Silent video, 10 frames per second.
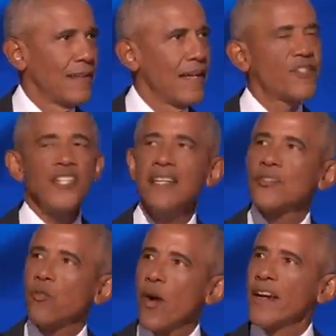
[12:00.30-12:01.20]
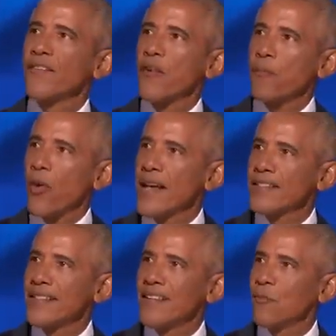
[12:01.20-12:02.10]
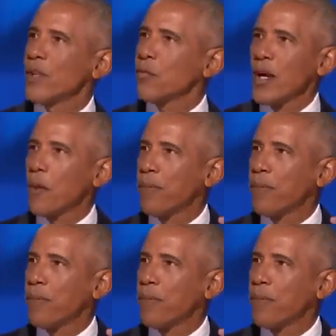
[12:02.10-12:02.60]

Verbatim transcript: And she is running for president with real